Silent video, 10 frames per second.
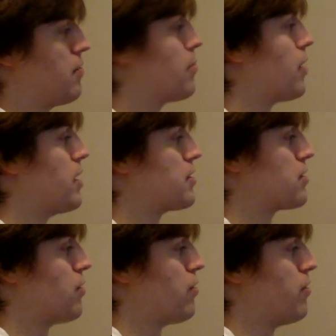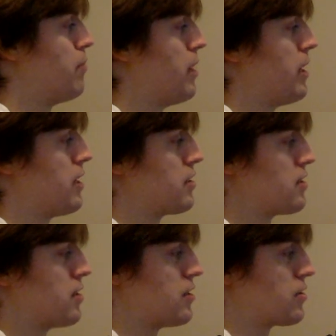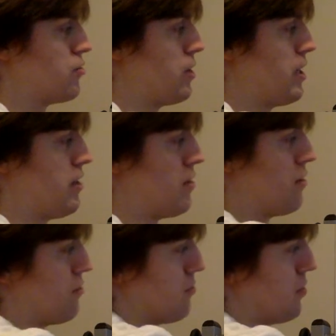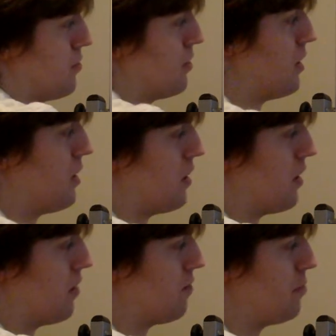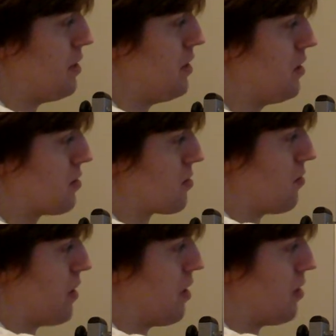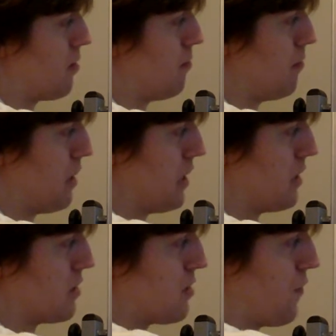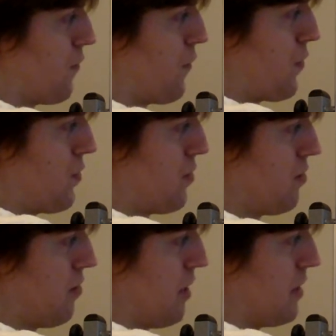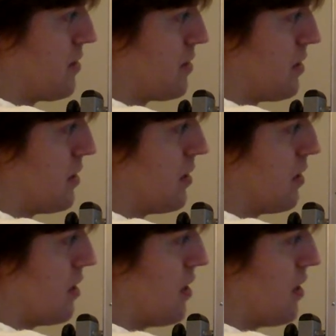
plus or minus the square root of b squared minus 4ac